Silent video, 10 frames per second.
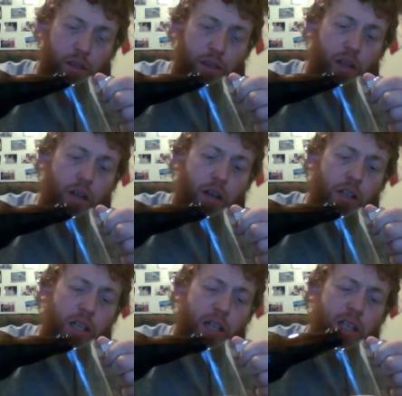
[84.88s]
Oh
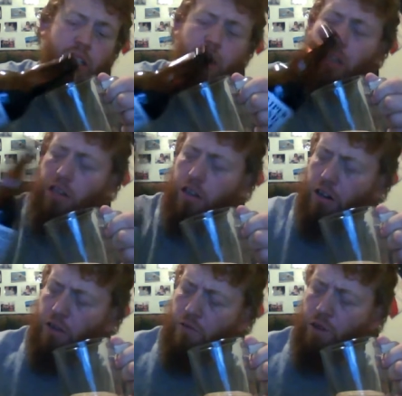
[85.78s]
yeah, there's a,
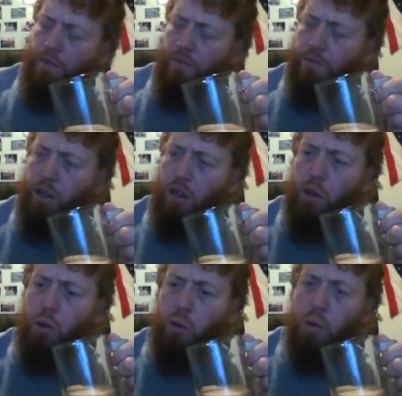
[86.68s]
a
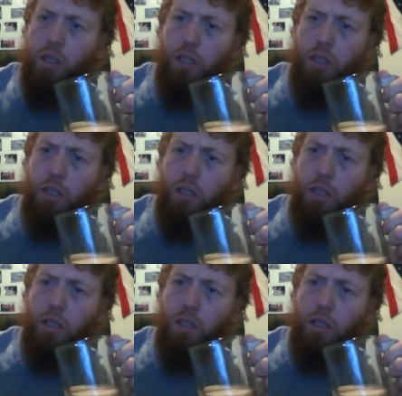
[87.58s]
review